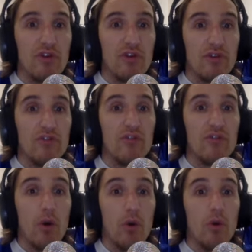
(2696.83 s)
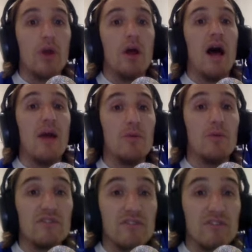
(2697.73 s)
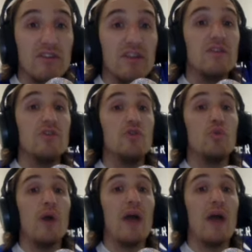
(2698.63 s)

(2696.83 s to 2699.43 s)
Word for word: So I will see you